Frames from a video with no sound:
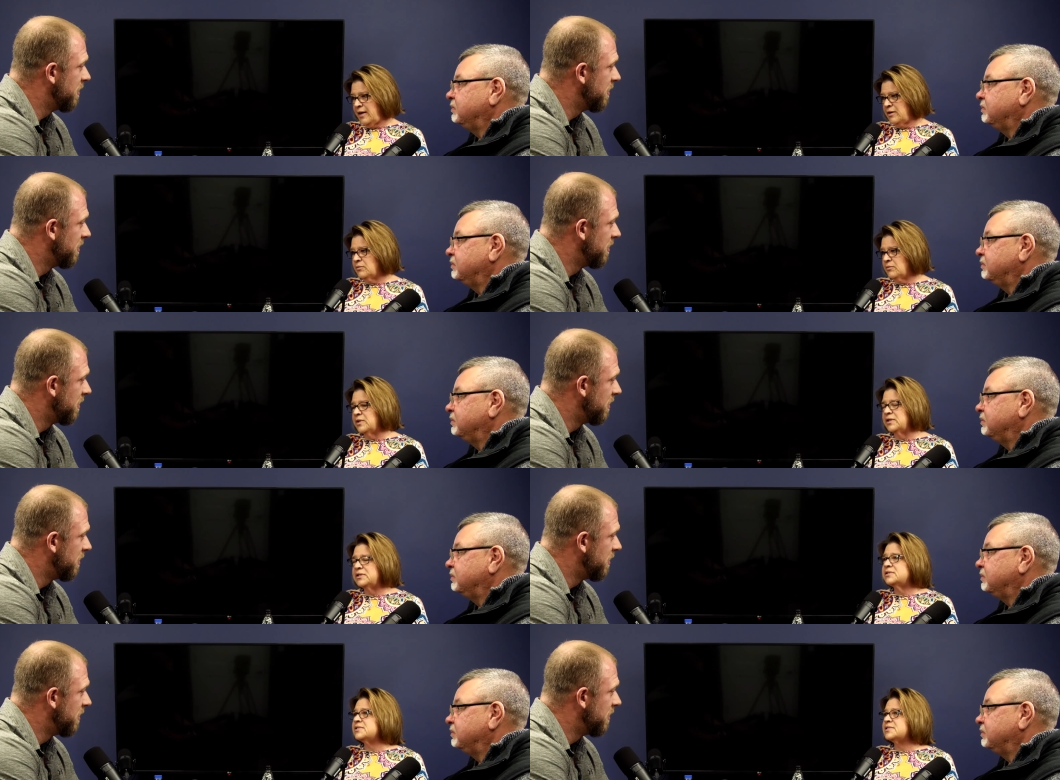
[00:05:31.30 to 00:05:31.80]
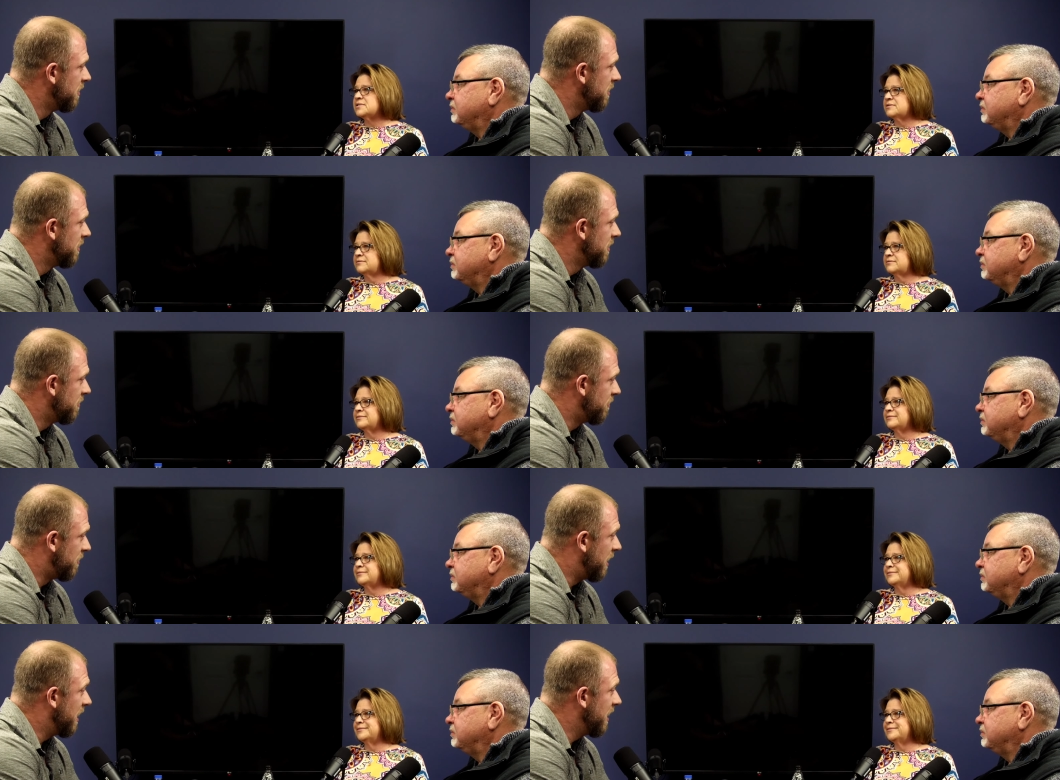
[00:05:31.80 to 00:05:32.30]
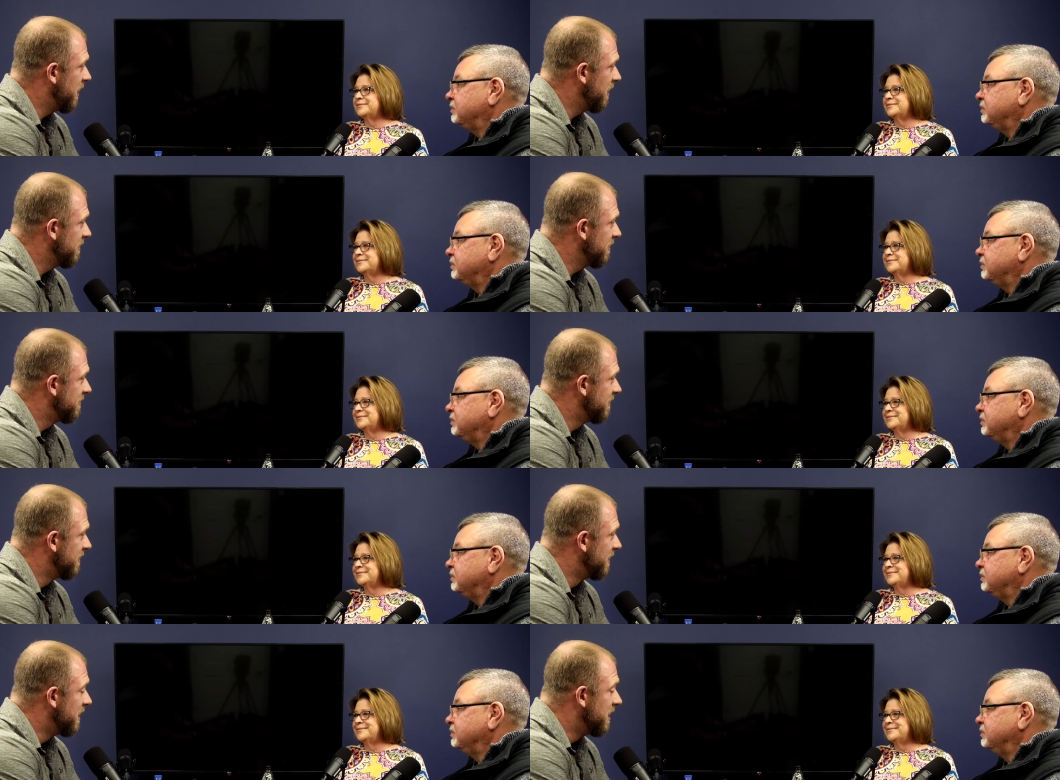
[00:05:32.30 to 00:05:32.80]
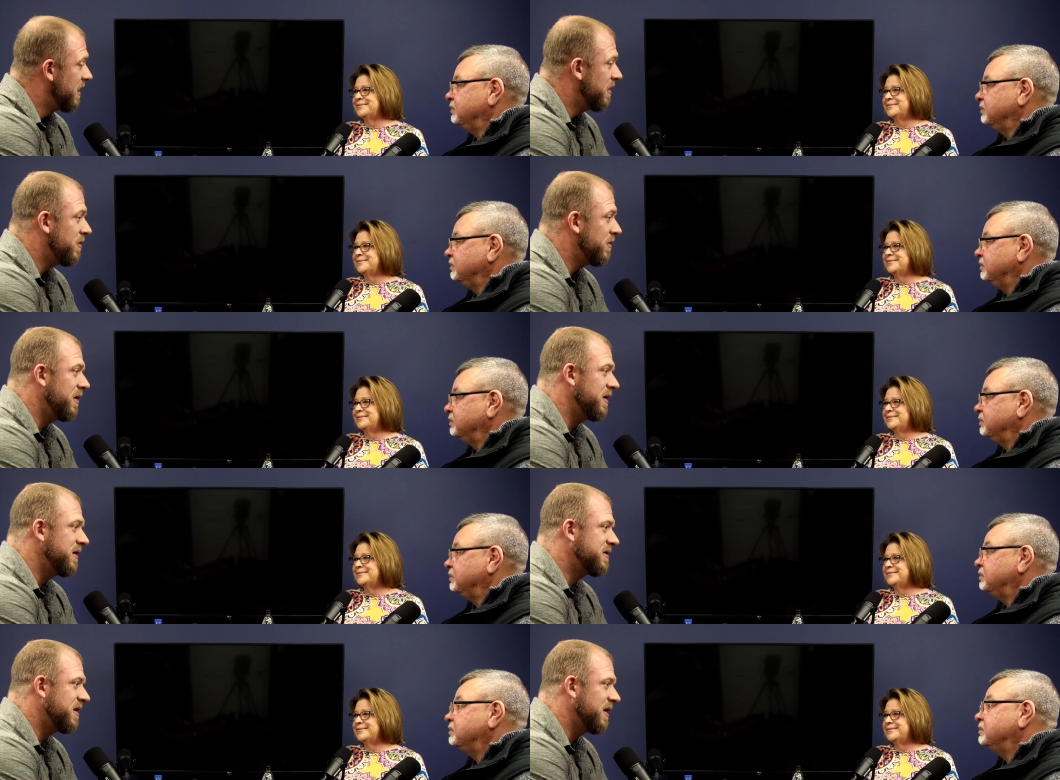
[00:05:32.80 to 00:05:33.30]
Speaker 1: ones. Right.
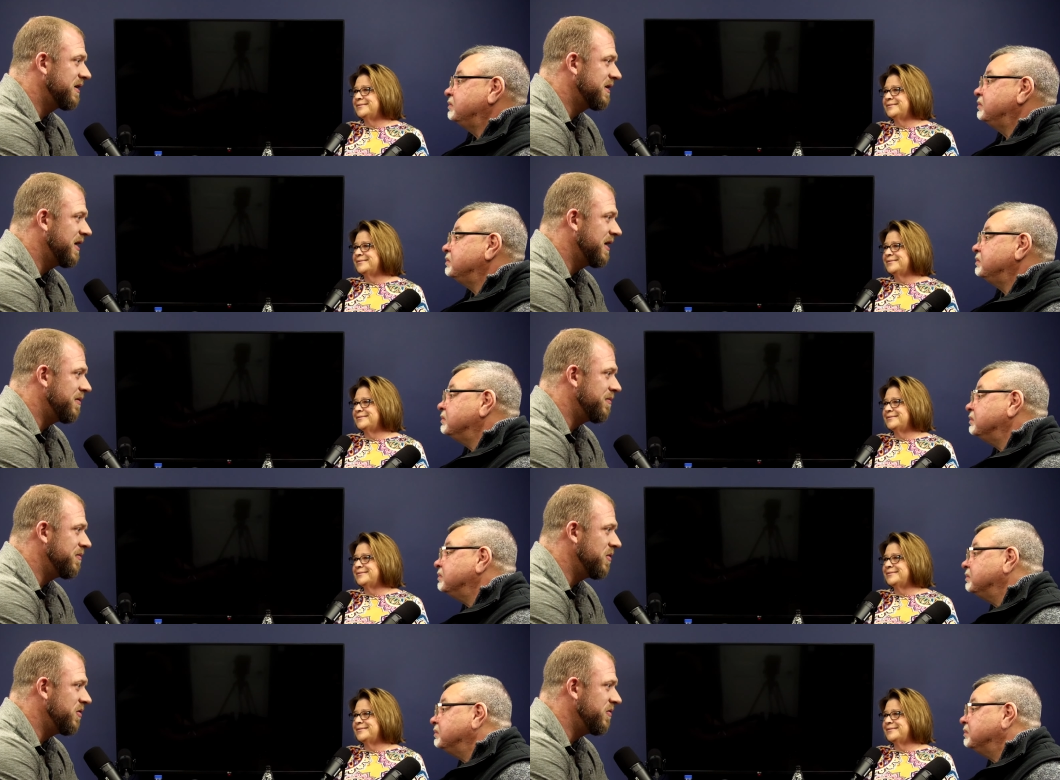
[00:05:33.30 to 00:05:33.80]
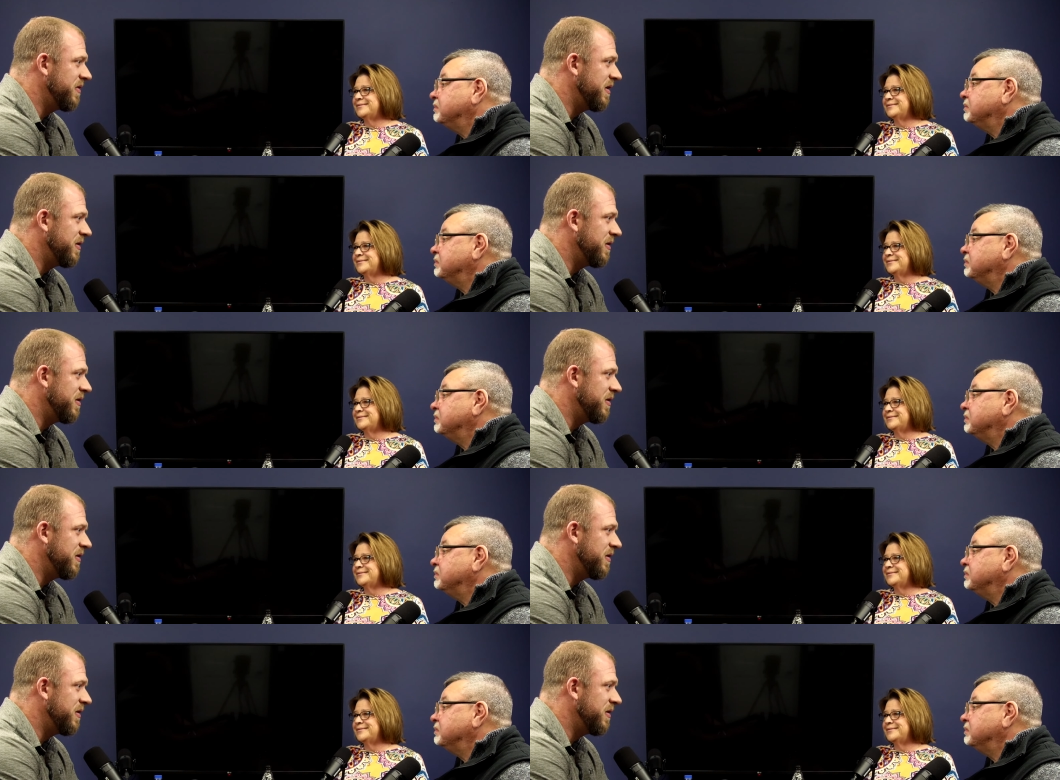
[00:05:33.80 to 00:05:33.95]
It's like that movie.